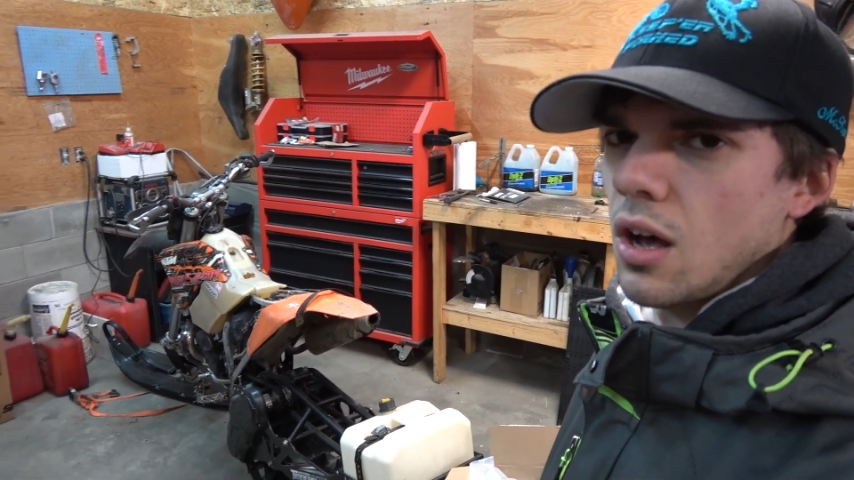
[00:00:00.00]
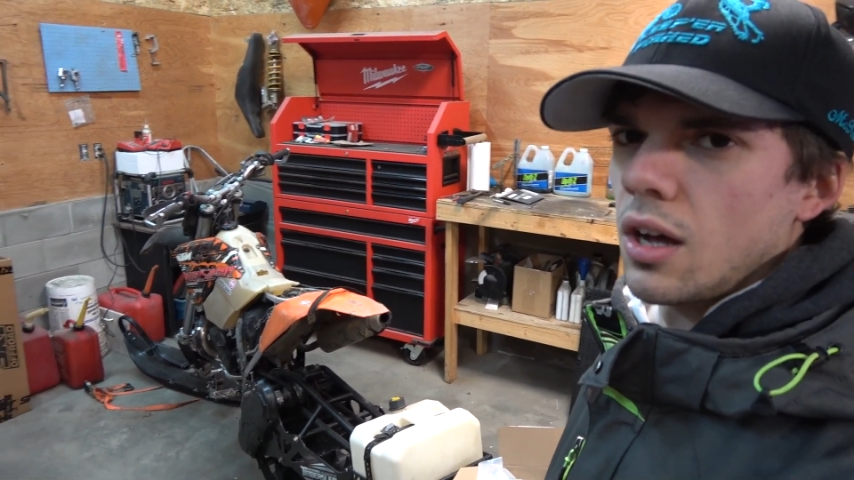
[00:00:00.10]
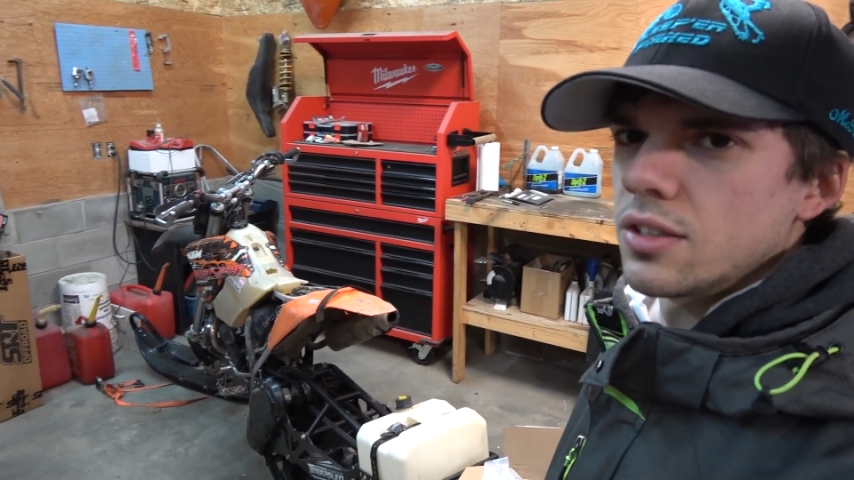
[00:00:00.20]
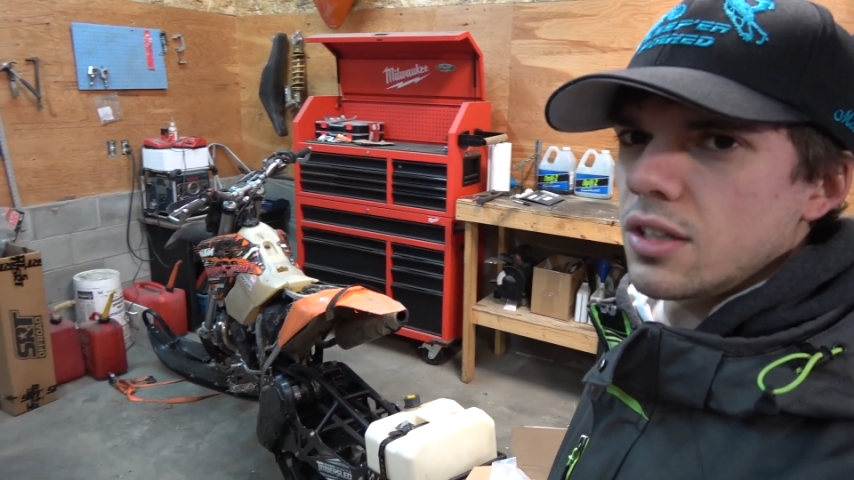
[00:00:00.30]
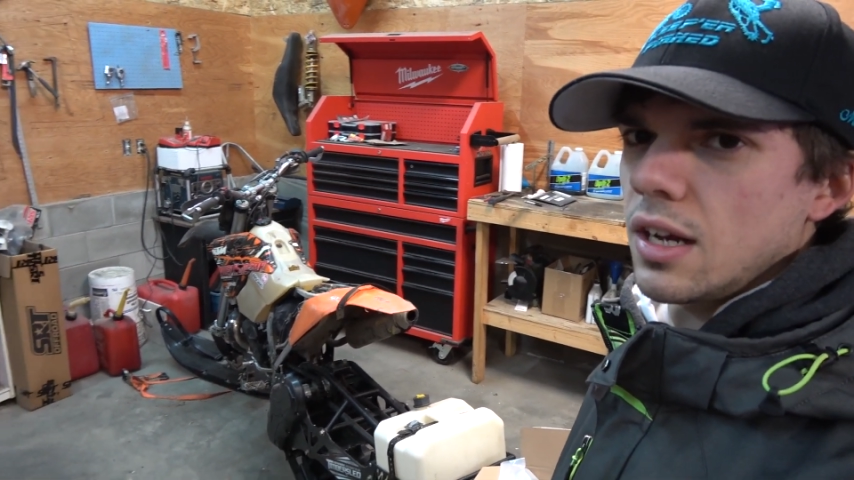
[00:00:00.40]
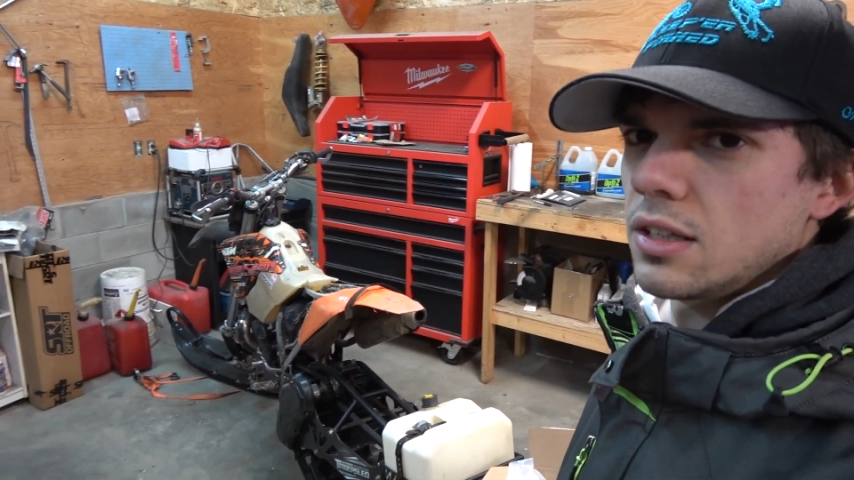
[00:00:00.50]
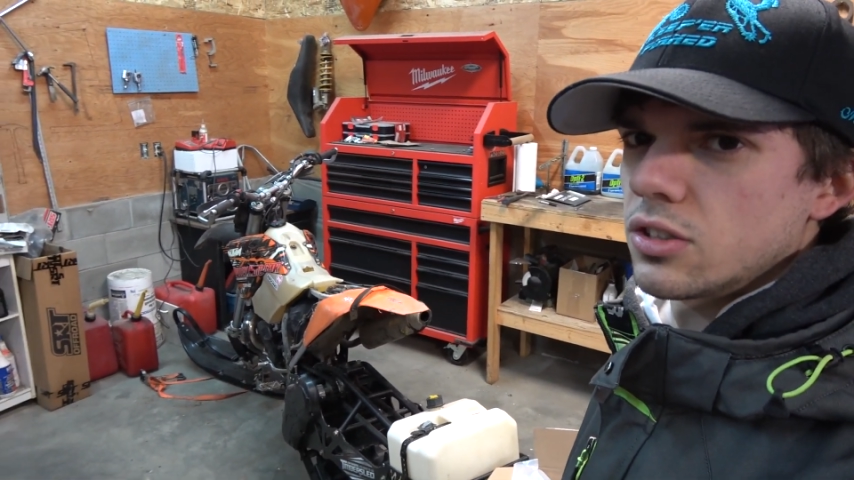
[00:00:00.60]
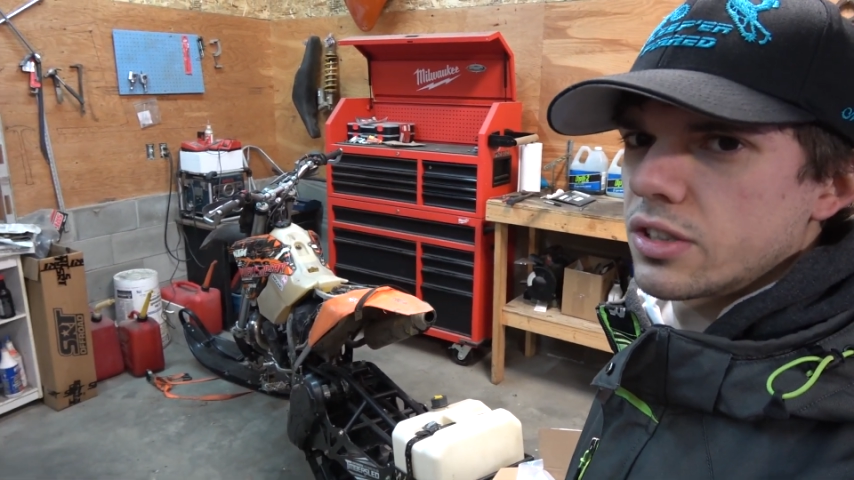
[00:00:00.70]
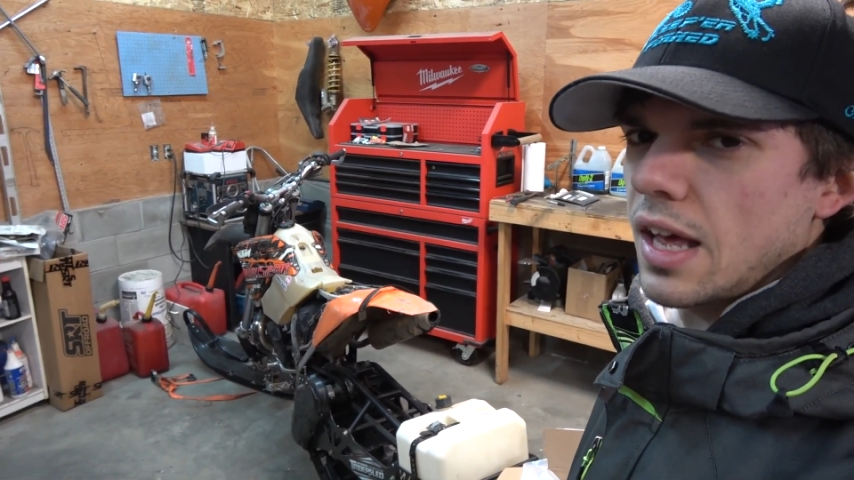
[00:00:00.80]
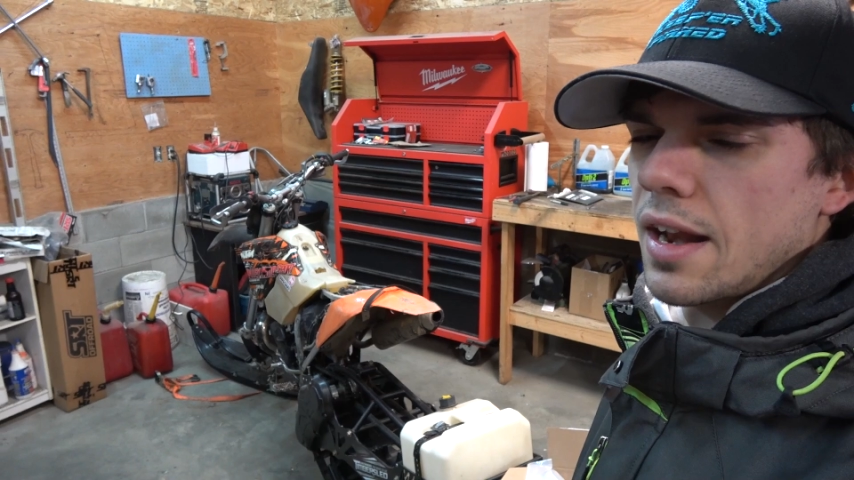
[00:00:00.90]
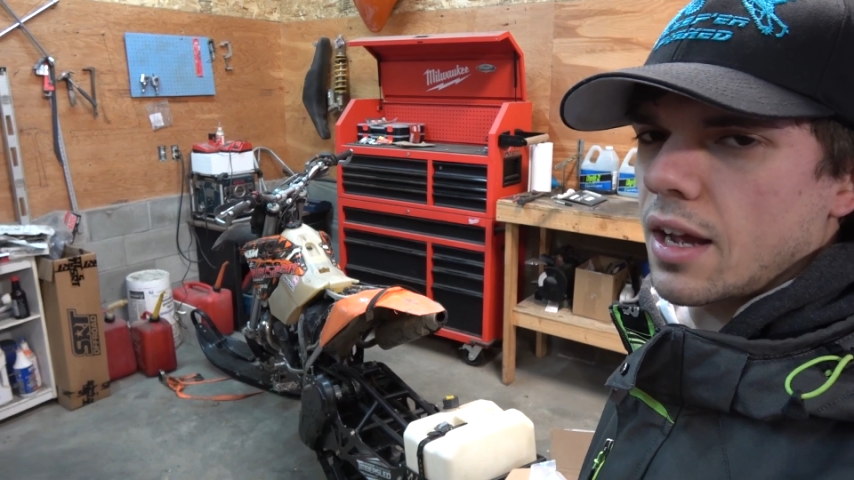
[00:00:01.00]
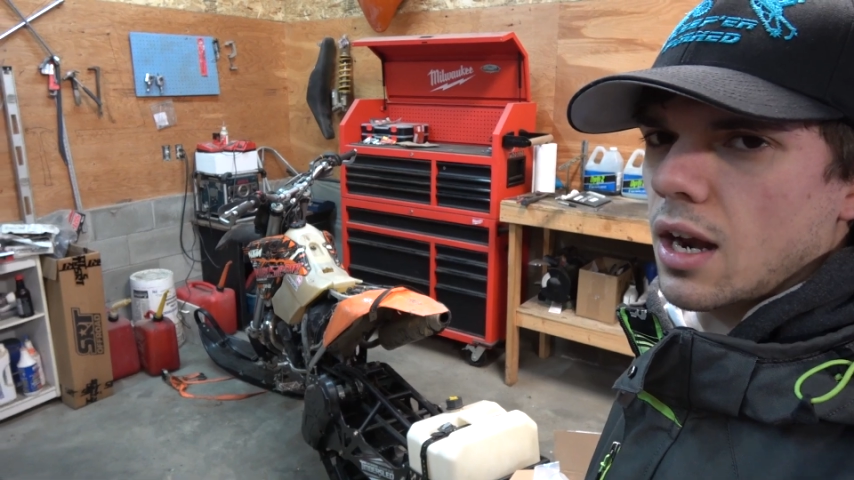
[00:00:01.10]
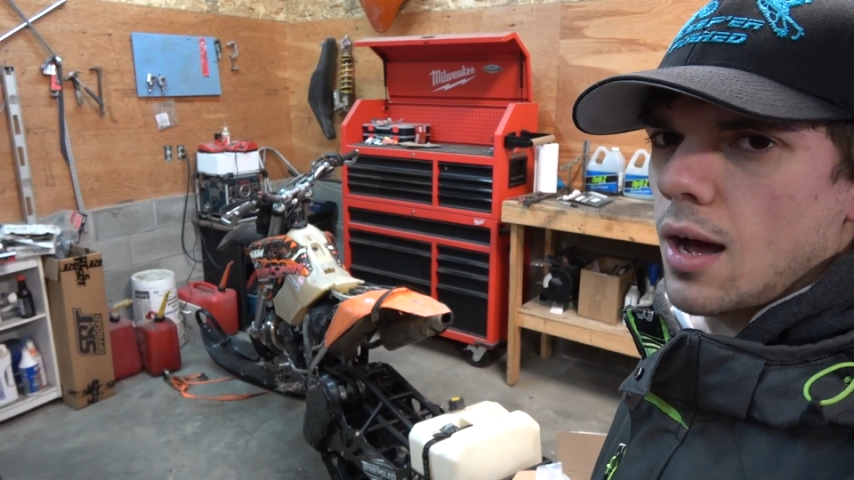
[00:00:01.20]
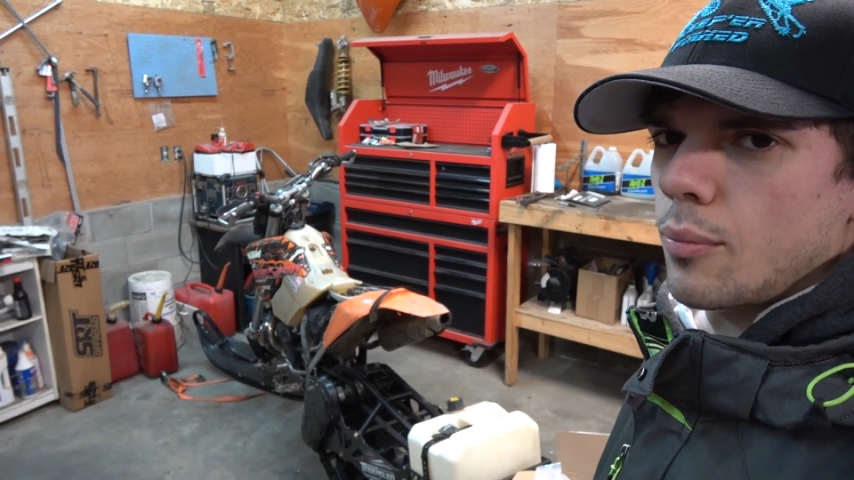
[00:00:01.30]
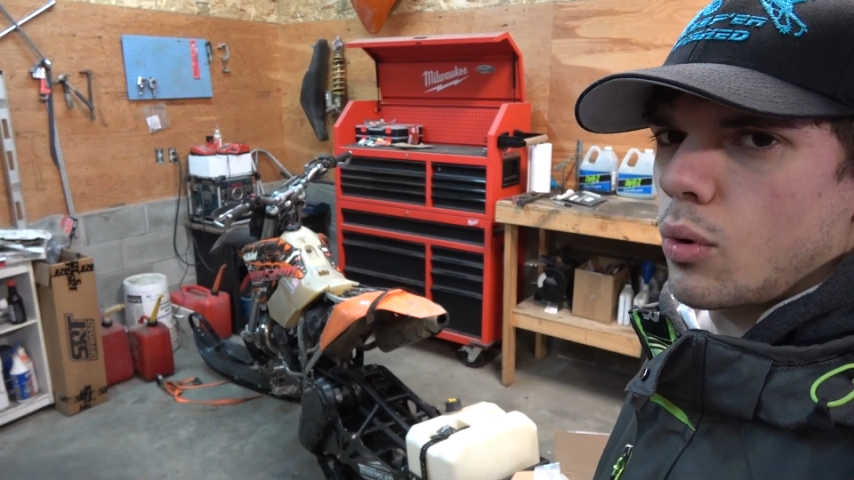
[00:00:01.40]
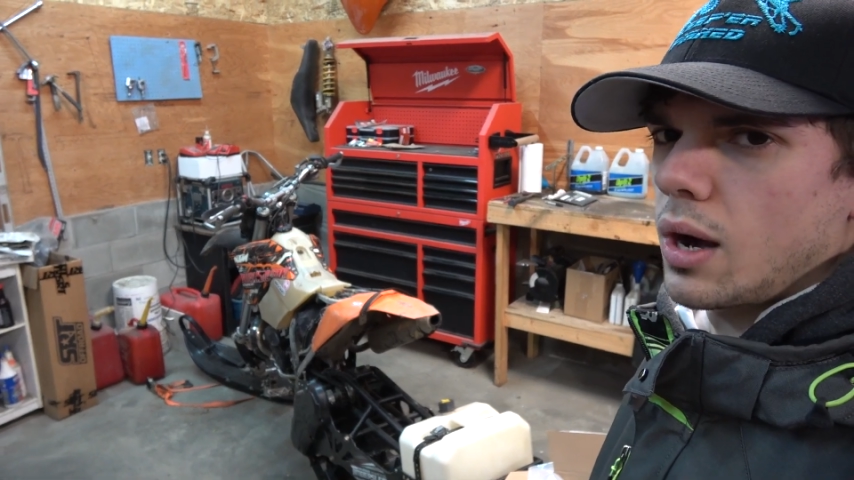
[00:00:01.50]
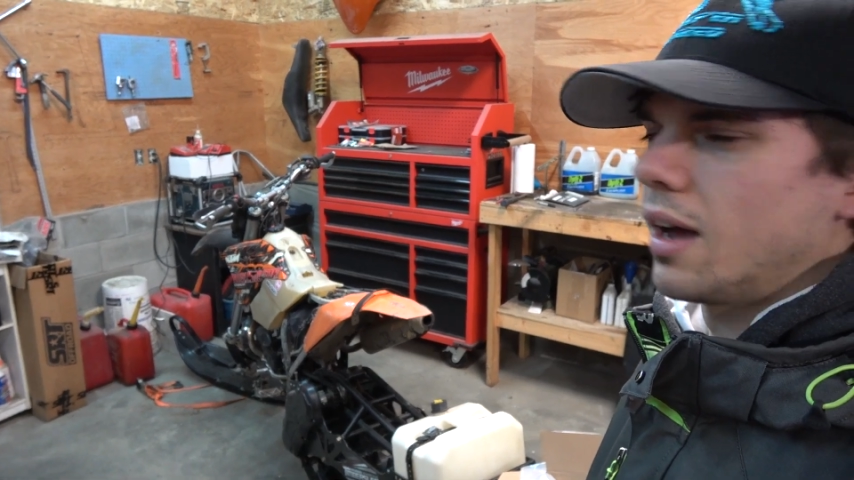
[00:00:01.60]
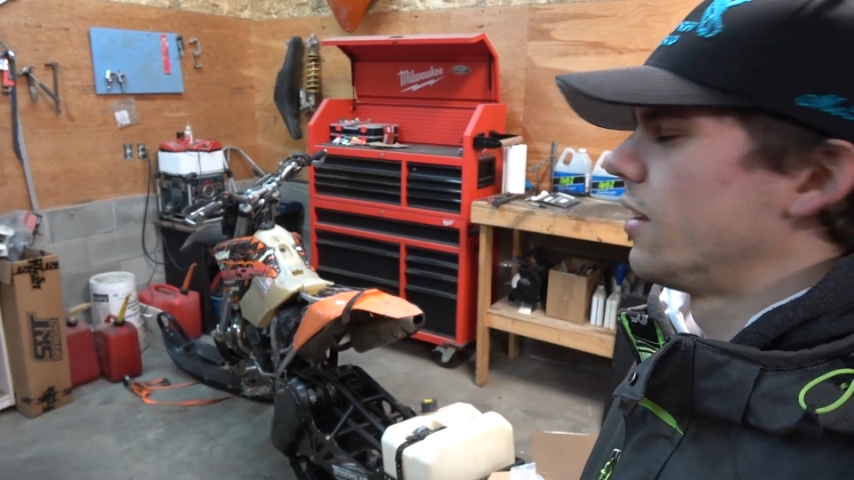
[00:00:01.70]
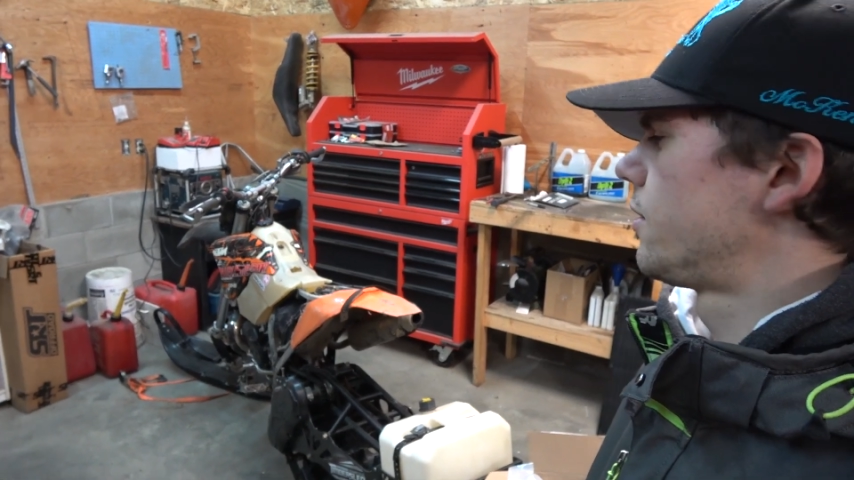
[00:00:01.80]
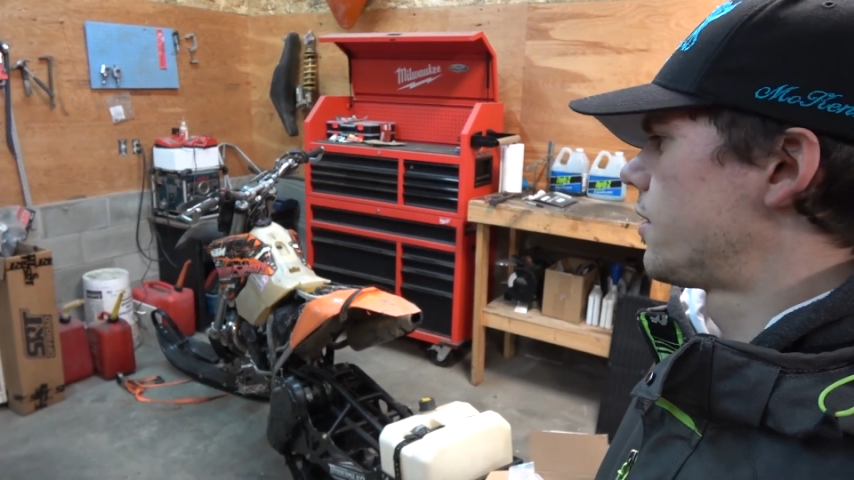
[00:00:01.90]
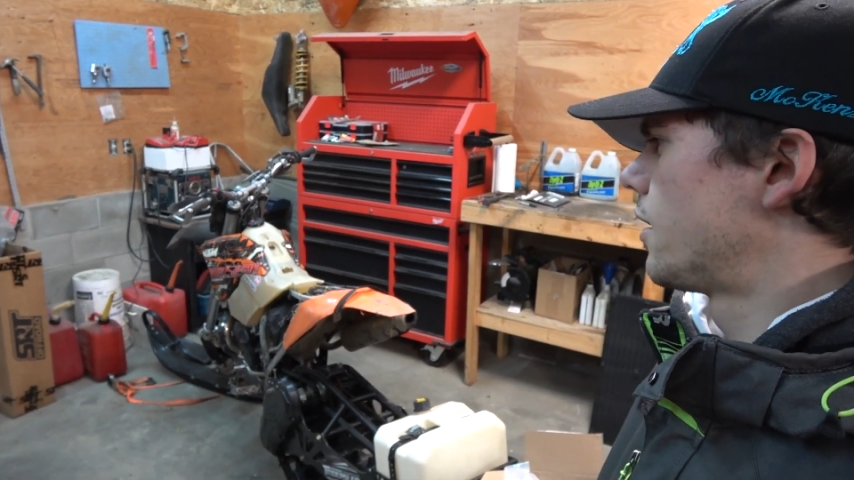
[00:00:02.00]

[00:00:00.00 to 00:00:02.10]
odds and ends setting it up wise.